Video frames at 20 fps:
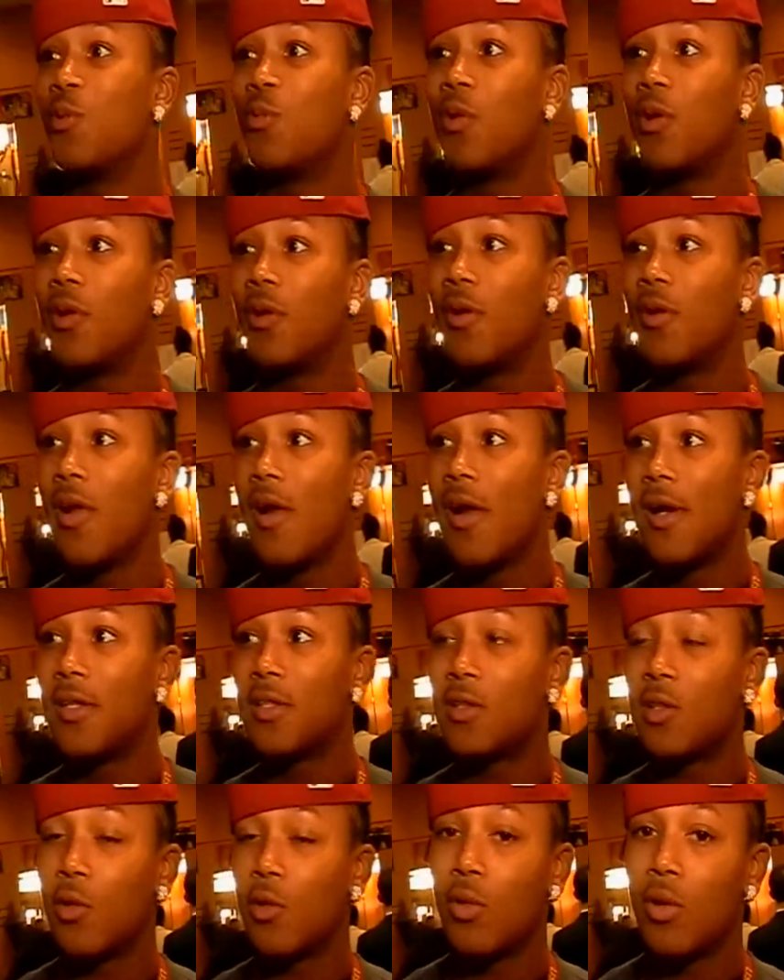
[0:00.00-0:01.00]
world.
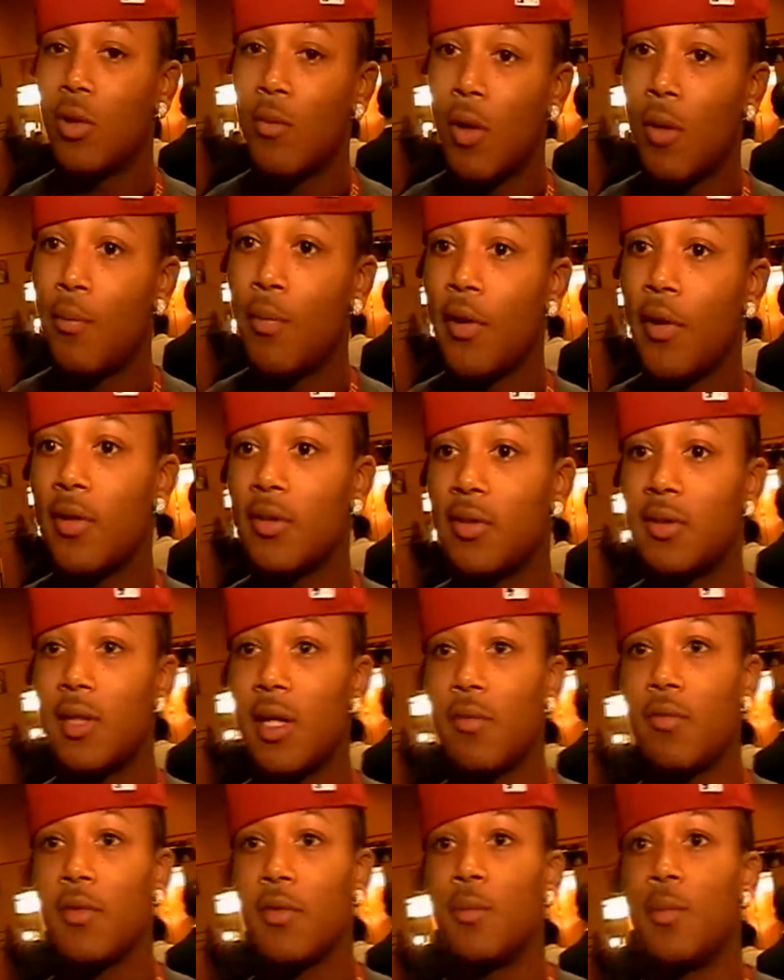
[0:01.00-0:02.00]
So my parents
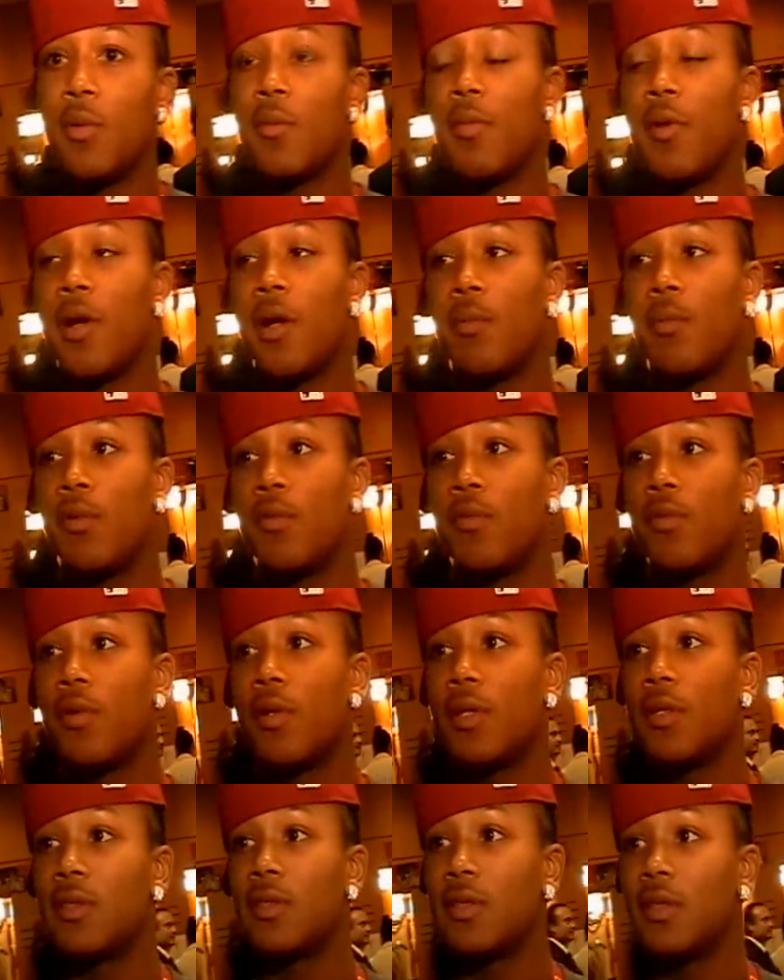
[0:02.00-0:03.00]
definitely prepared me for
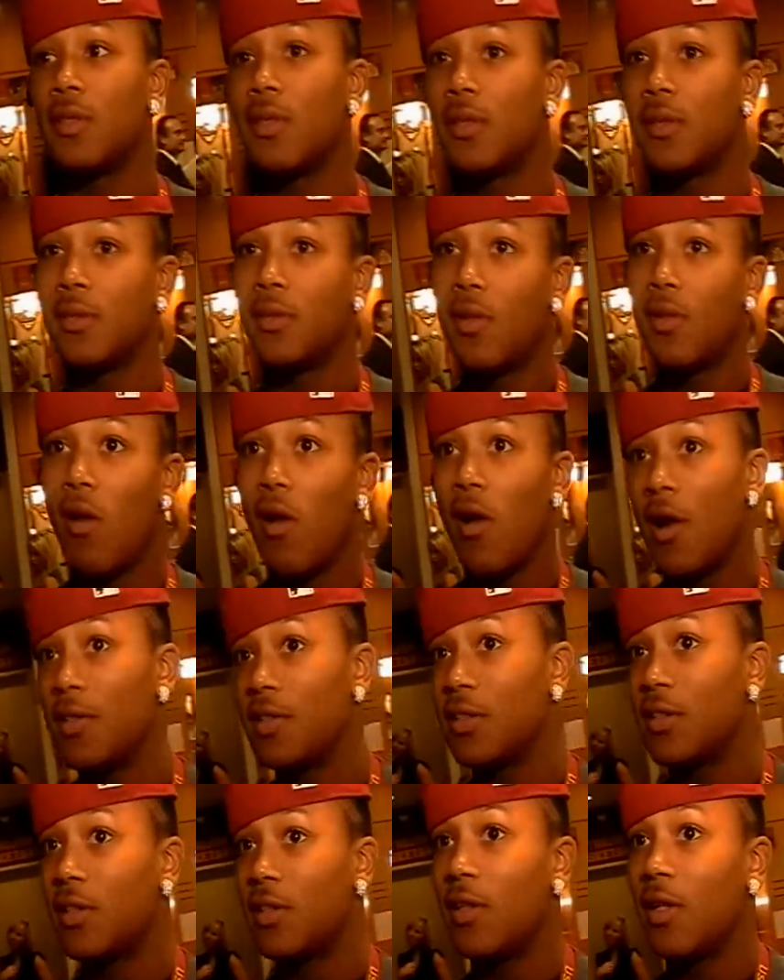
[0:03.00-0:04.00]
this, and
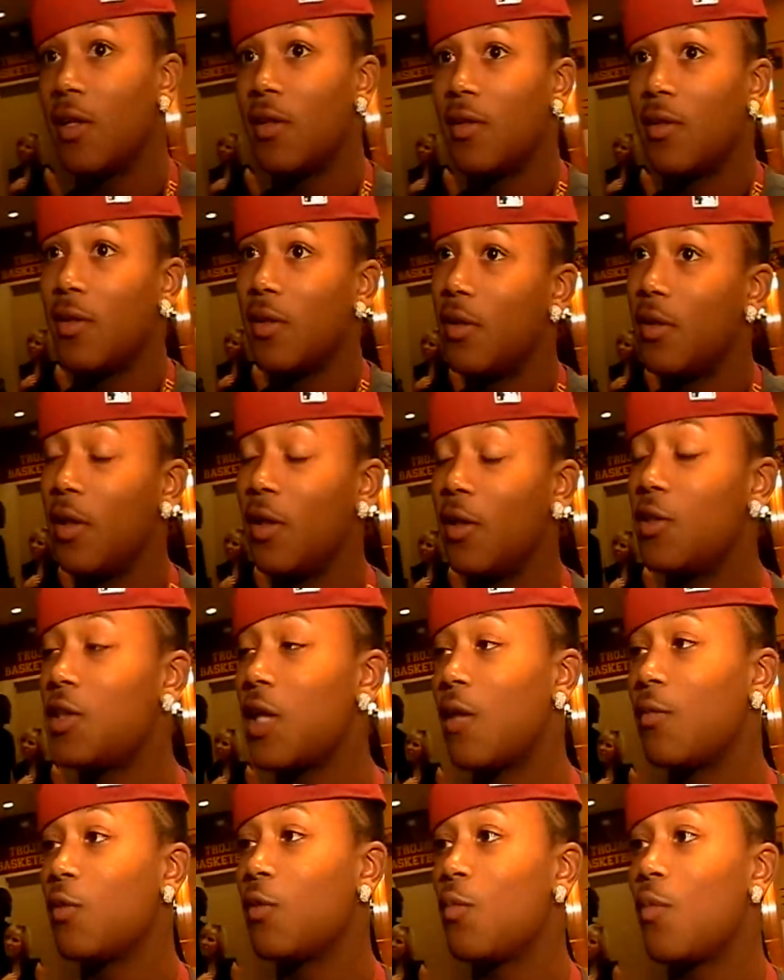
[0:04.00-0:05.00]
it's just another
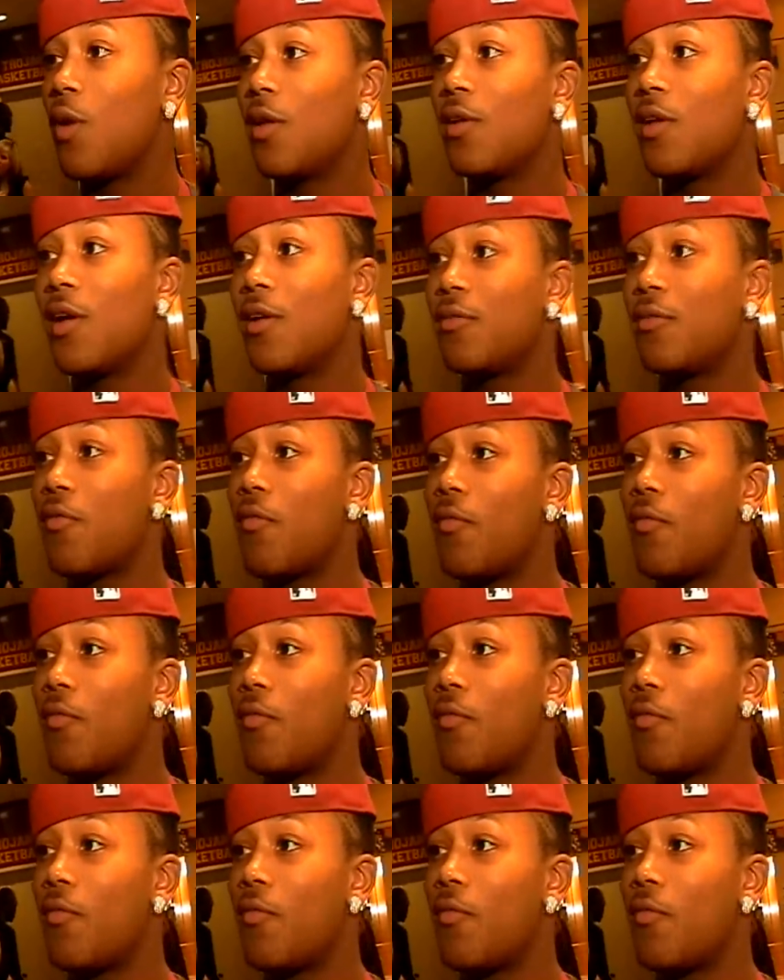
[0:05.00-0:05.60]
chapter of my life.